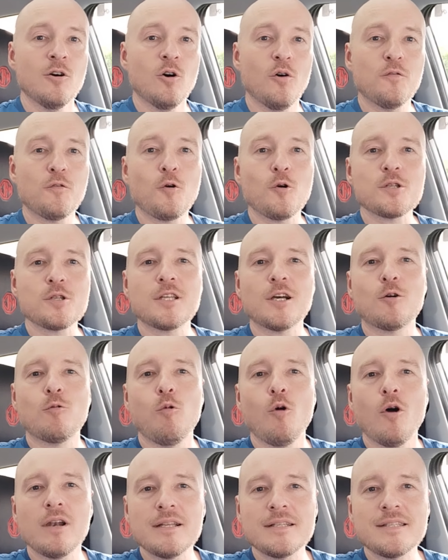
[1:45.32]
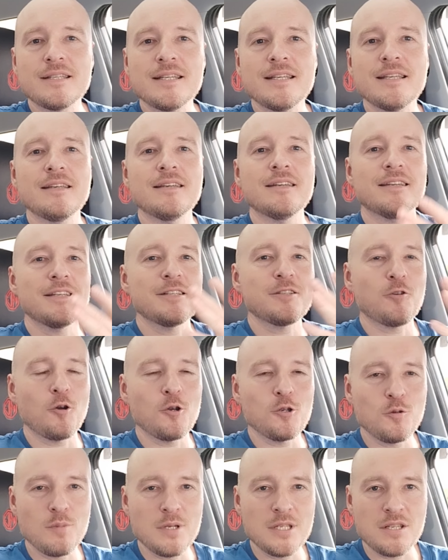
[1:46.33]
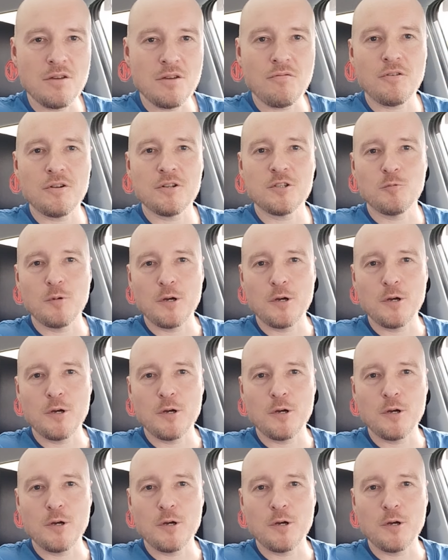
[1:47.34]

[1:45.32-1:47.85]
Of course, the quality is going to be different.